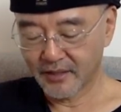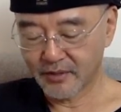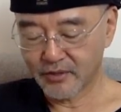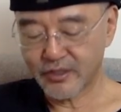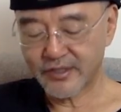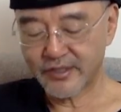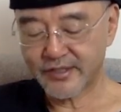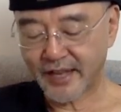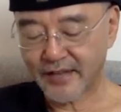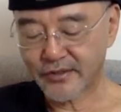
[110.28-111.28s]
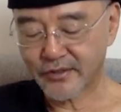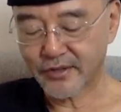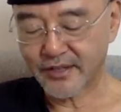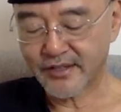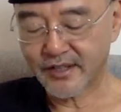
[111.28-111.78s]
But Jesus answered
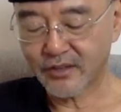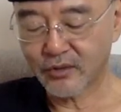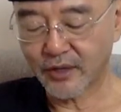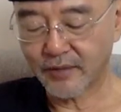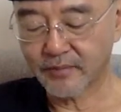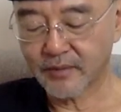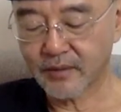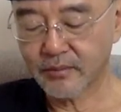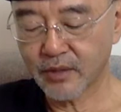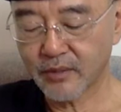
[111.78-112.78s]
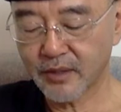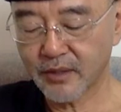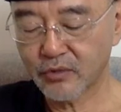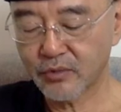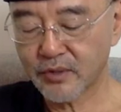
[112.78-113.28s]
and said to him, "Permit
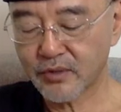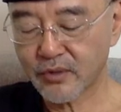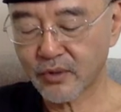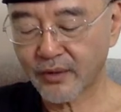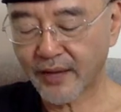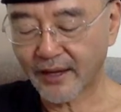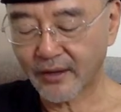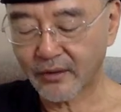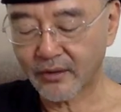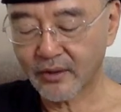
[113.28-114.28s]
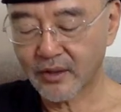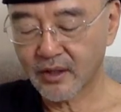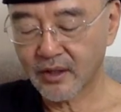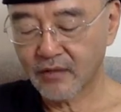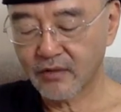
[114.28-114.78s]
it to be so now.
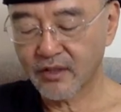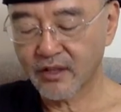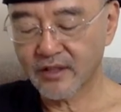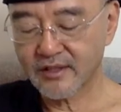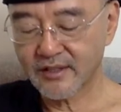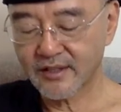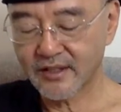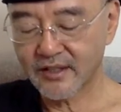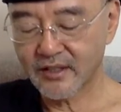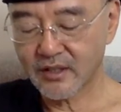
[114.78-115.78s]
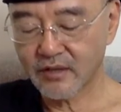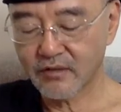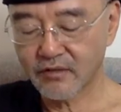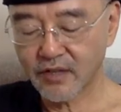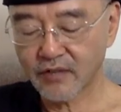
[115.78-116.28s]
For thus it is
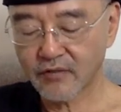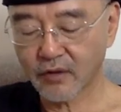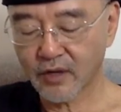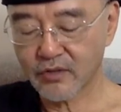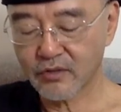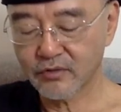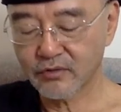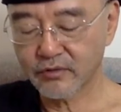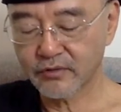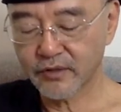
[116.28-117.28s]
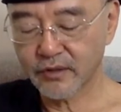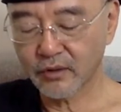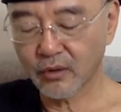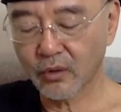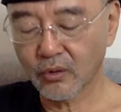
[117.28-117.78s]
fitting for us to fulfill
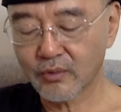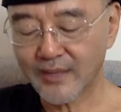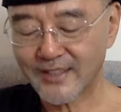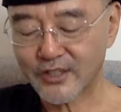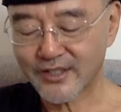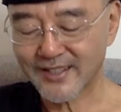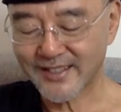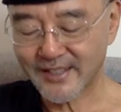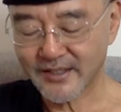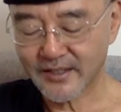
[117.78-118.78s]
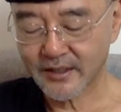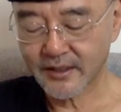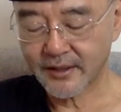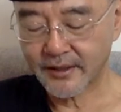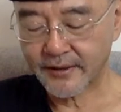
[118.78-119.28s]
all righteousness."
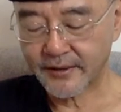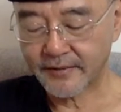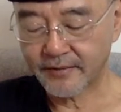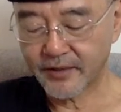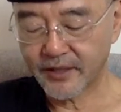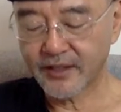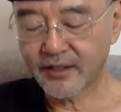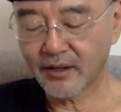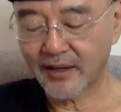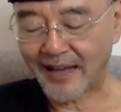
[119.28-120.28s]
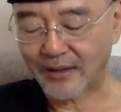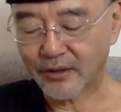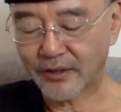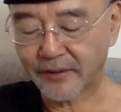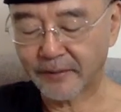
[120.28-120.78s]
Then he allowed
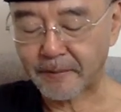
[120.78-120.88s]
him.